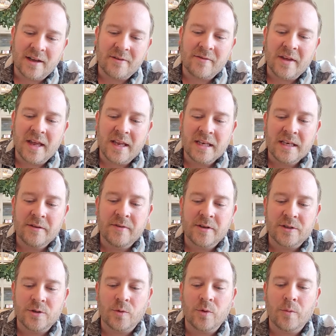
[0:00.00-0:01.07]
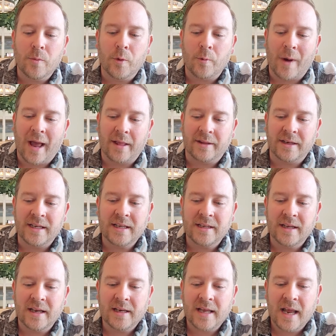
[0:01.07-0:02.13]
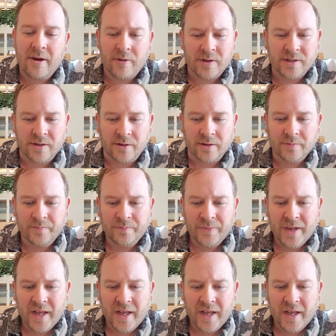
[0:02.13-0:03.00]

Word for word: of individual morality and character.